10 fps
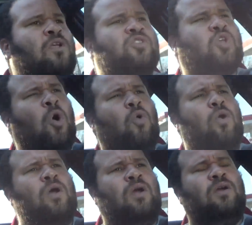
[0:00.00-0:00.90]
so
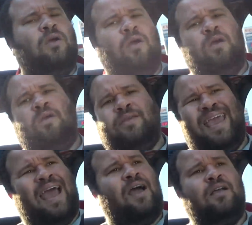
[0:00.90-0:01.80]

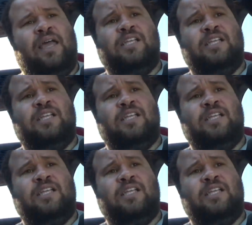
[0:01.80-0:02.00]
yeah,